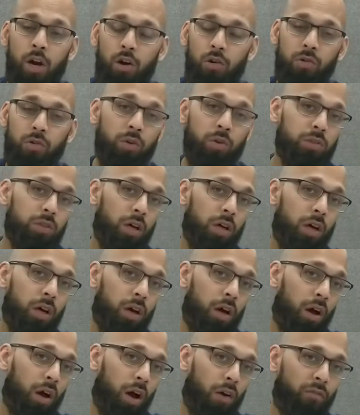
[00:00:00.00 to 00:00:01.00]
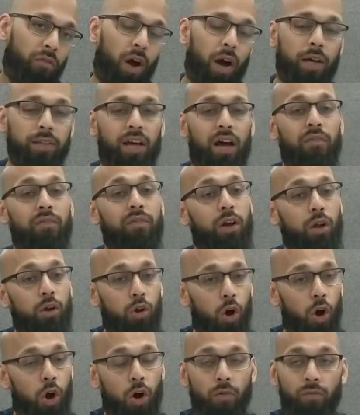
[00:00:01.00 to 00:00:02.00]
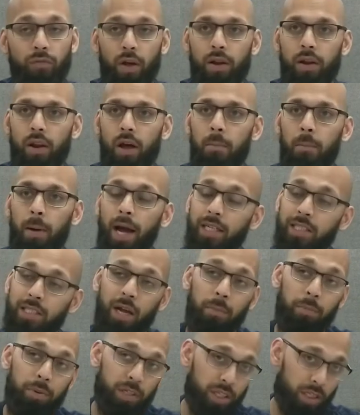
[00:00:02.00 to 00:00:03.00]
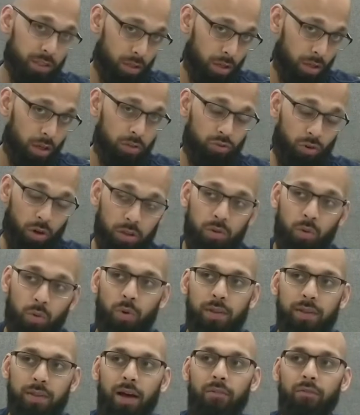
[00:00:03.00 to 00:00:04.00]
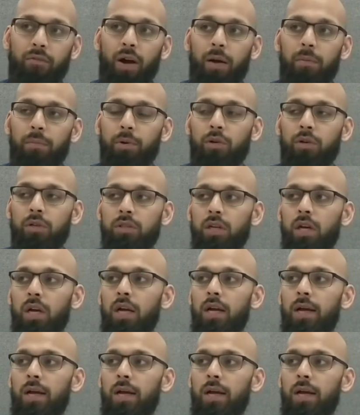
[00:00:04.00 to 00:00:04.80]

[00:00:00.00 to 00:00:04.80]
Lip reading: Rose, a fighter that I think a lot of, and actually I picked Jessica Andrade to win that fight because